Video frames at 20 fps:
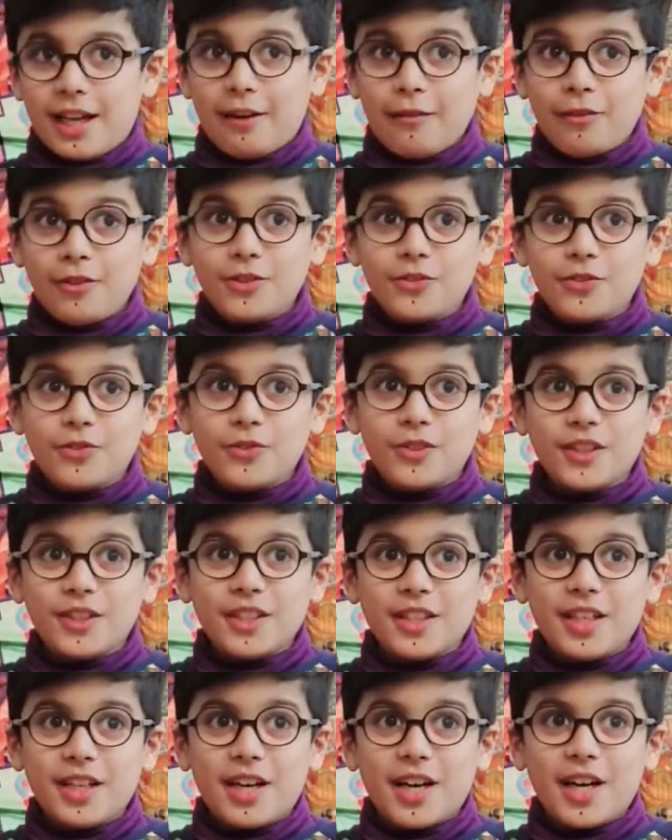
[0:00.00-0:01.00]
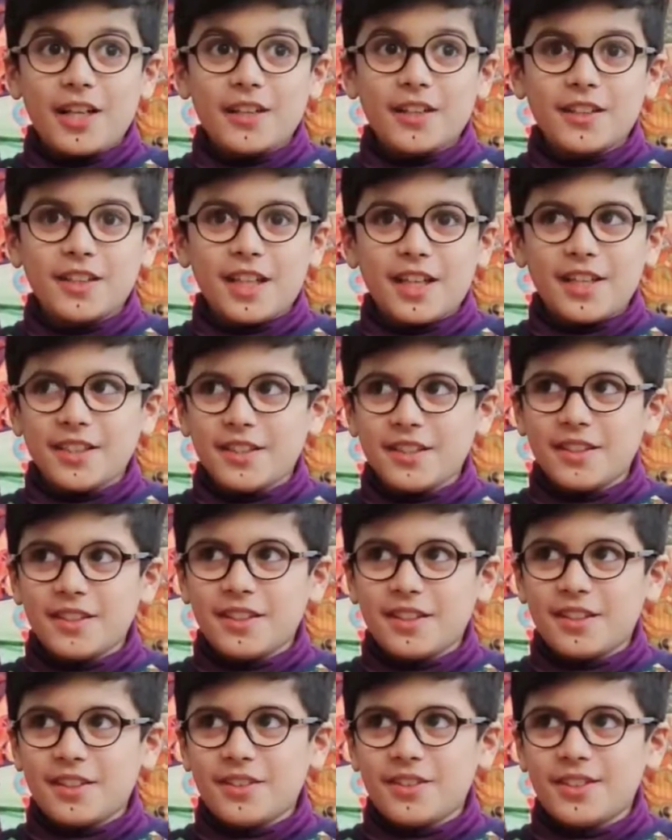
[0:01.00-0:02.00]
That was really hard and I
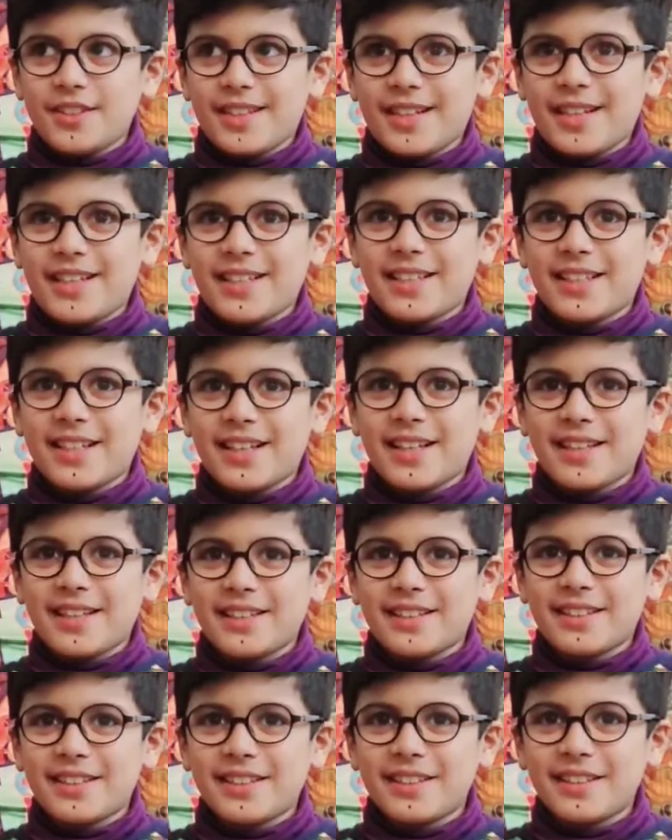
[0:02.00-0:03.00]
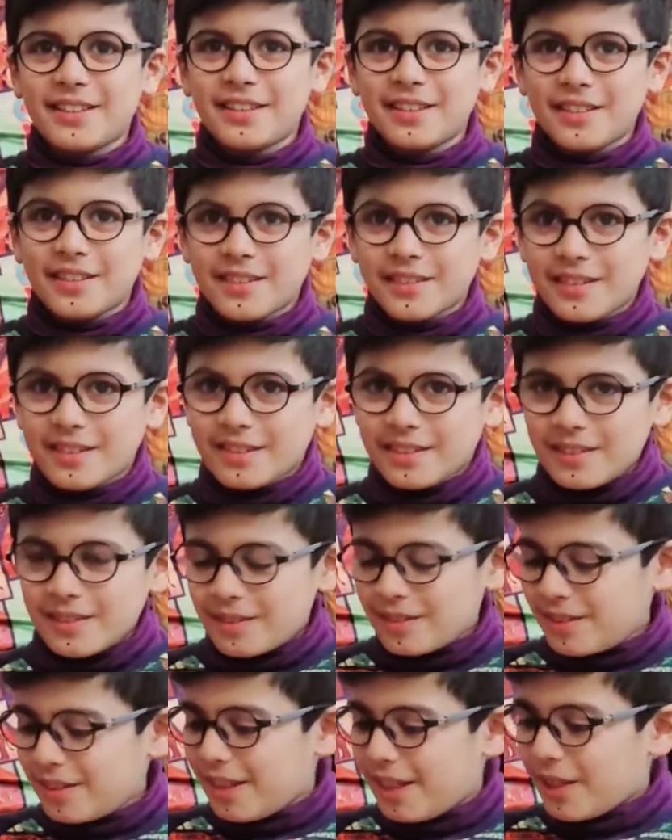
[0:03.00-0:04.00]
didn't understand that.
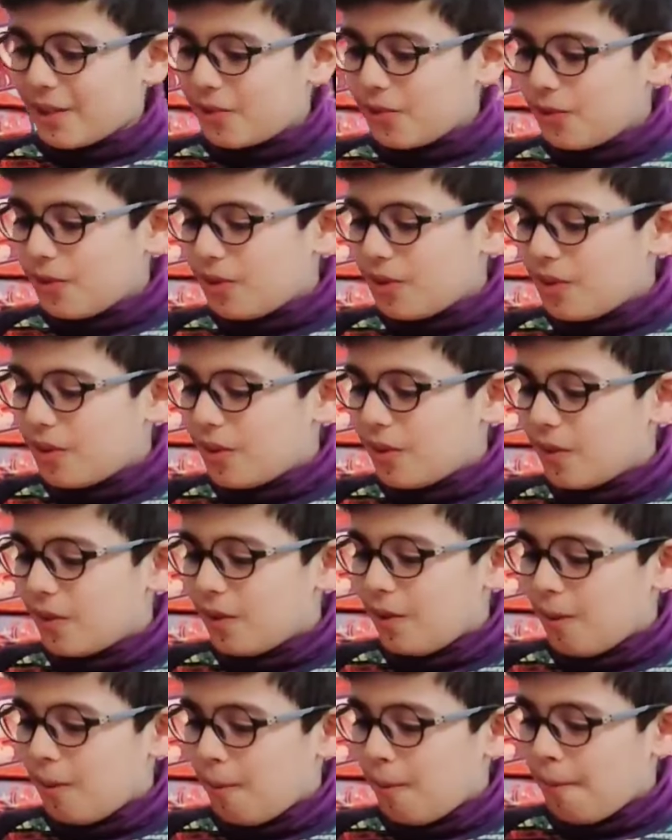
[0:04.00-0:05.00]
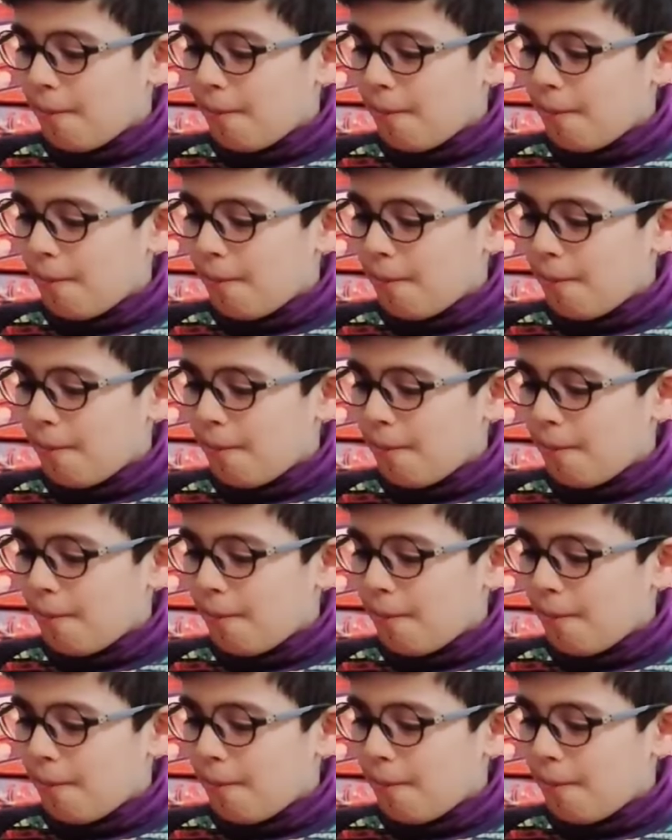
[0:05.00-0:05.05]
Hey Google,